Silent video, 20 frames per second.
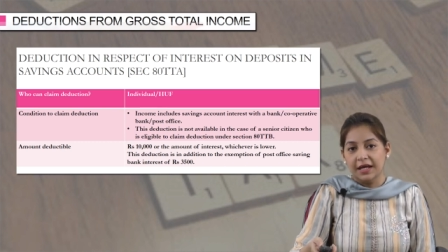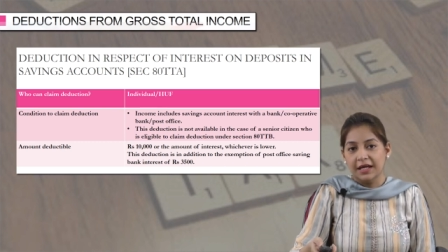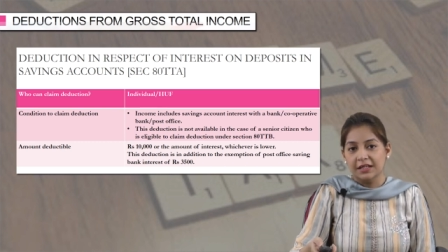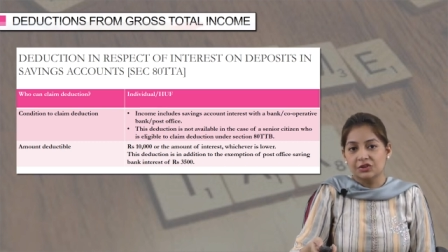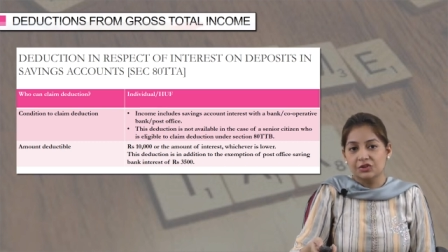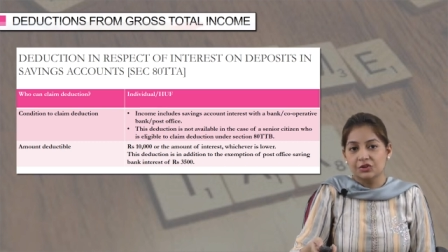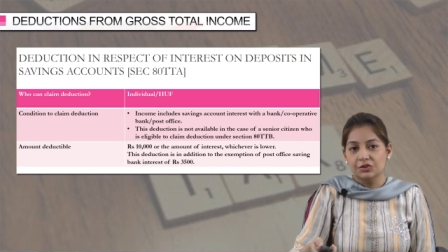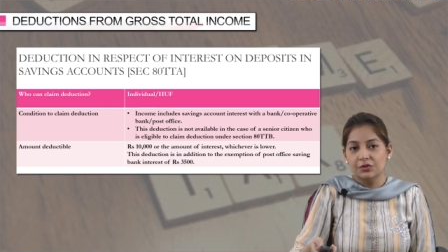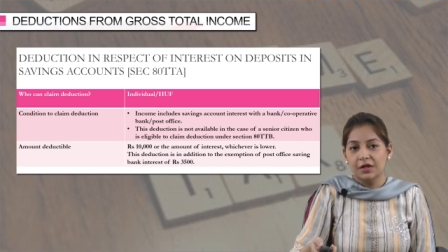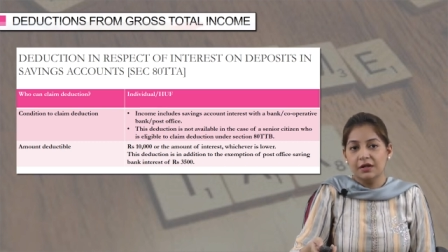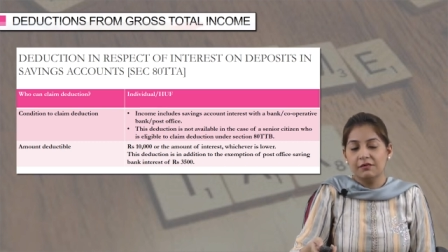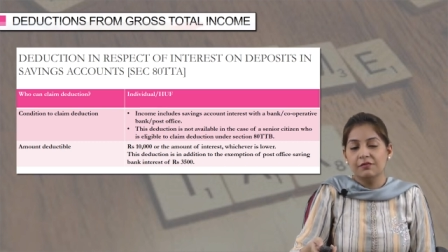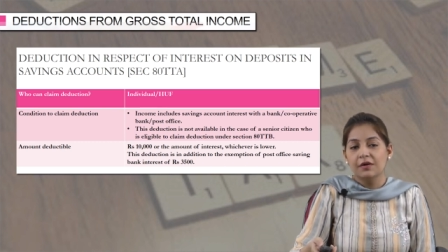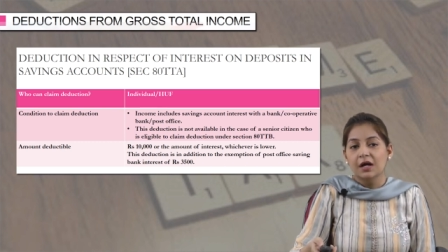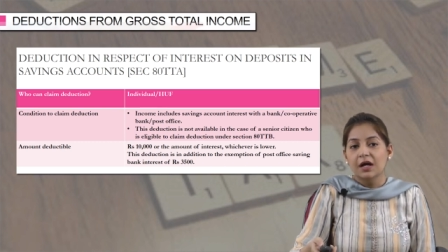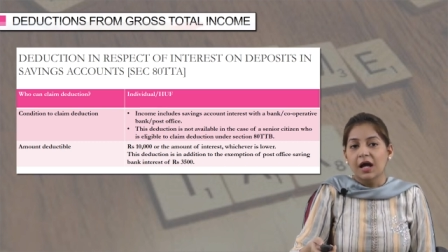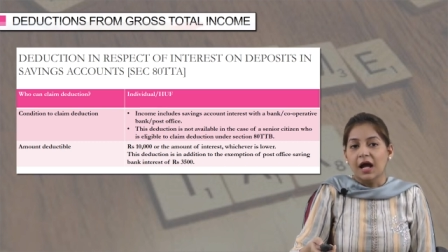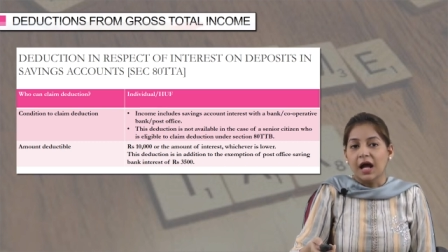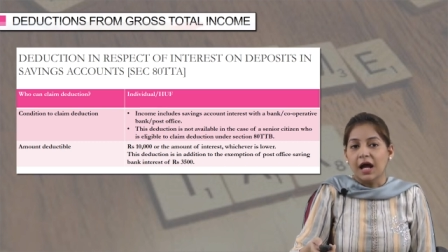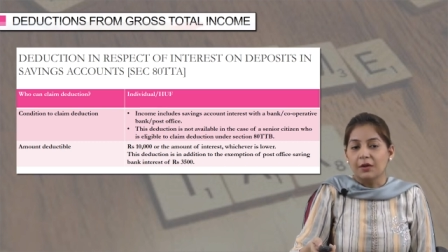HUF.
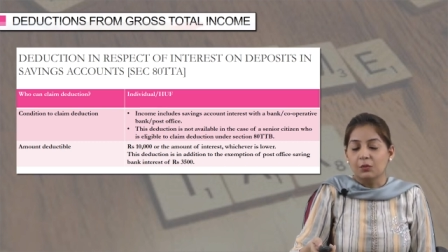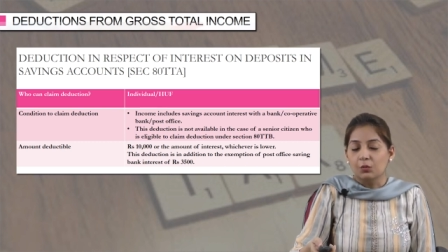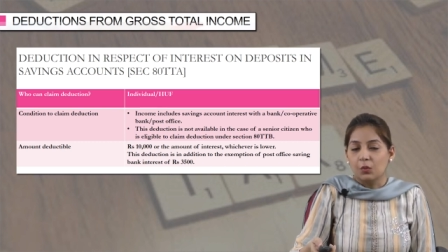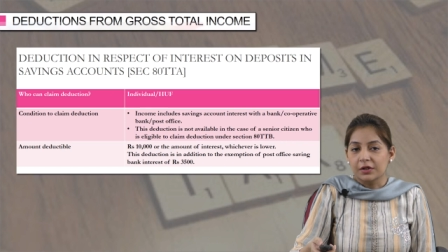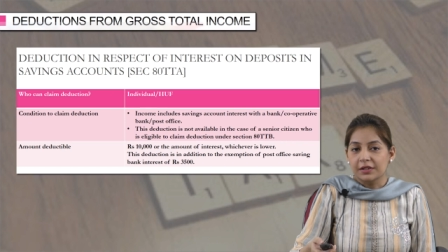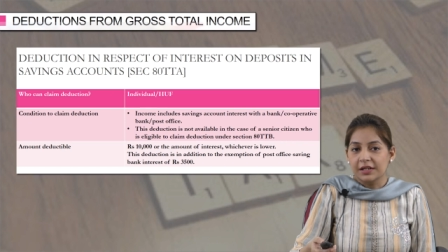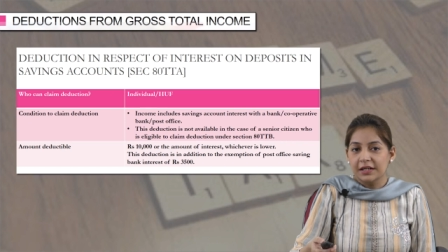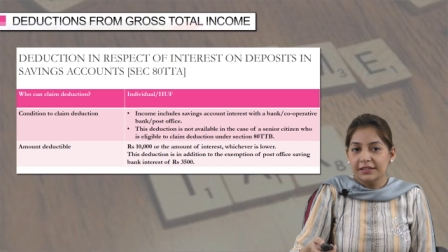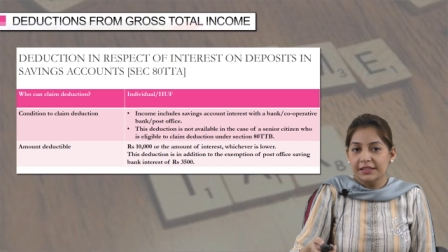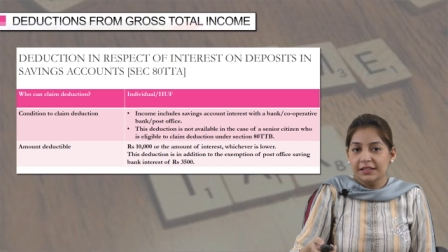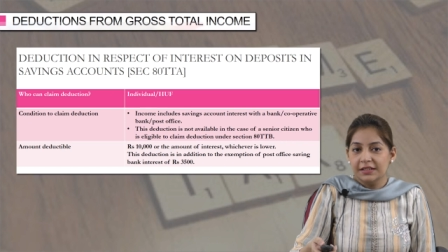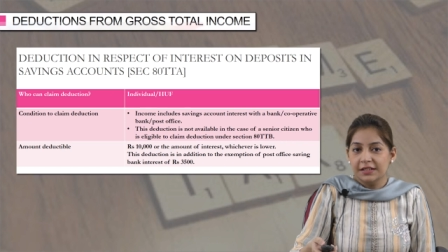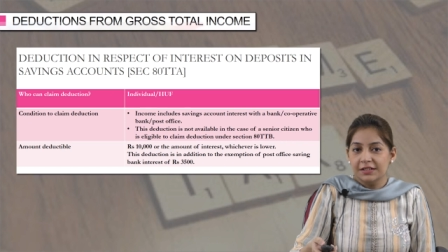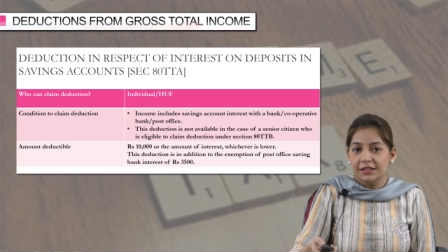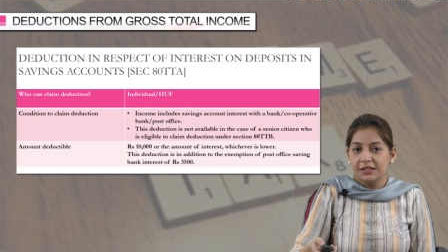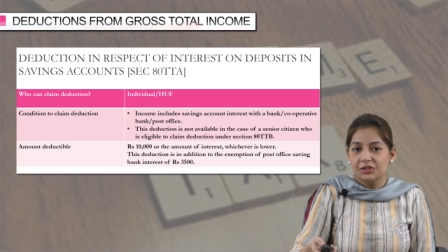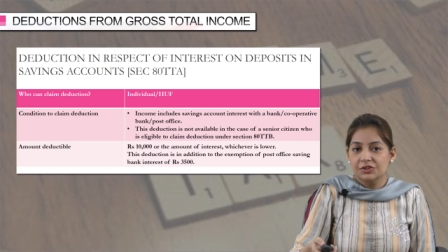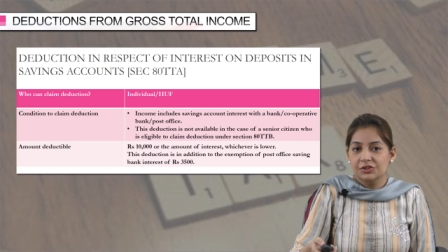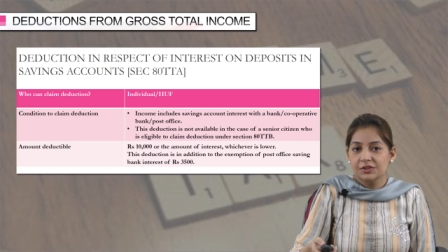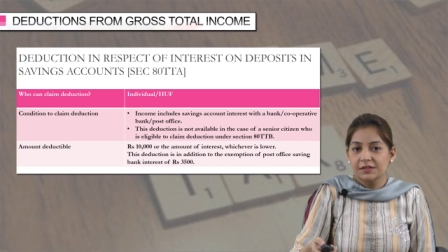And what are the
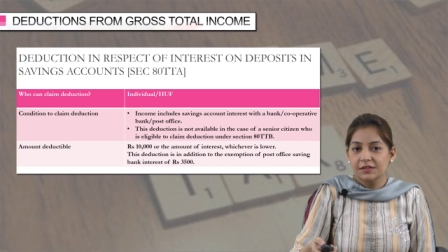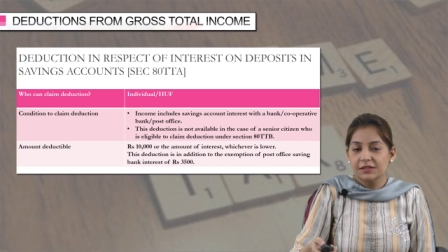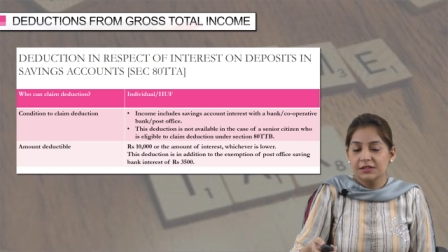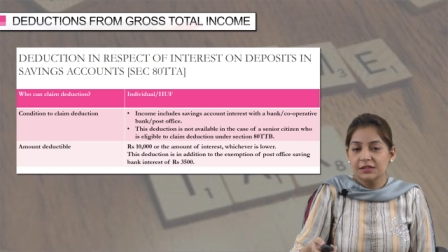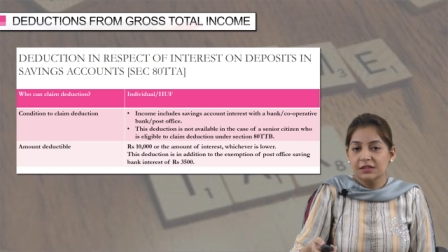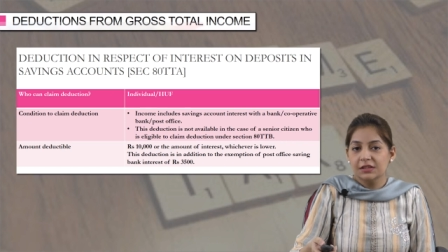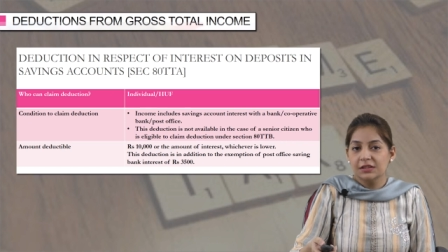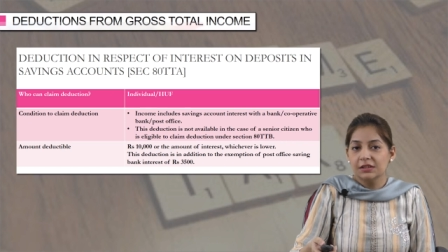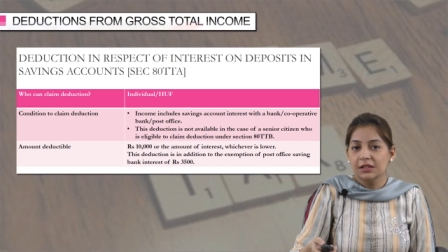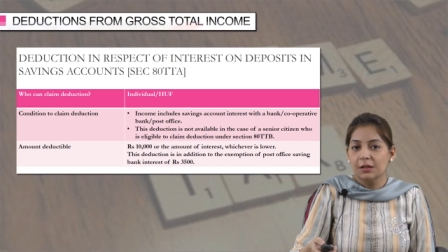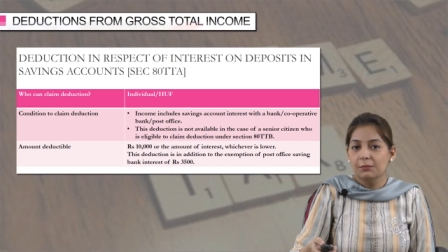conditions here?